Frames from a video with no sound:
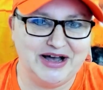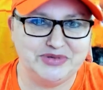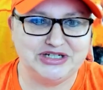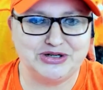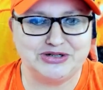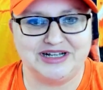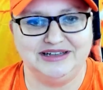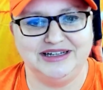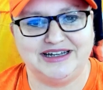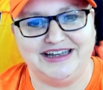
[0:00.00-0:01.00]
Be sure to
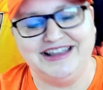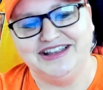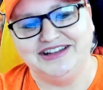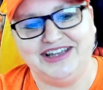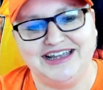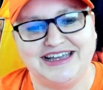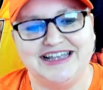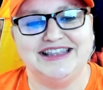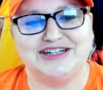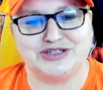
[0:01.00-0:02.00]
click in the link
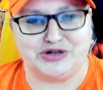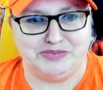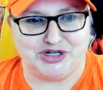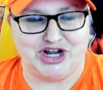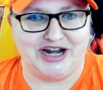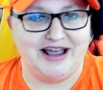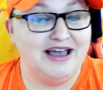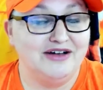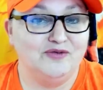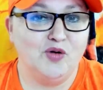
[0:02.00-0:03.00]
in the description
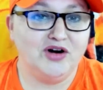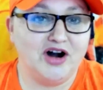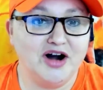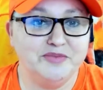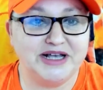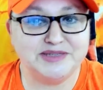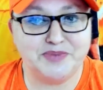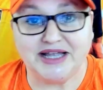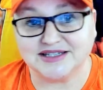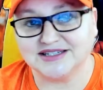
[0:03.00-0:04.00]
for our best
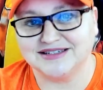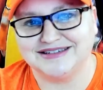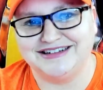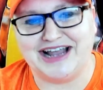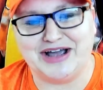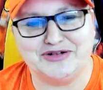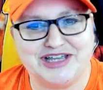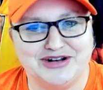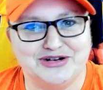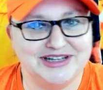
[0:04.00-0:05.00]
bets. Now
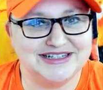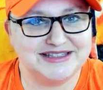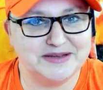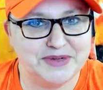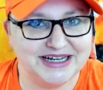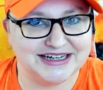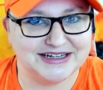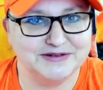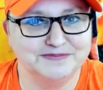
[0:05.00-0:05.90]
here is the pick.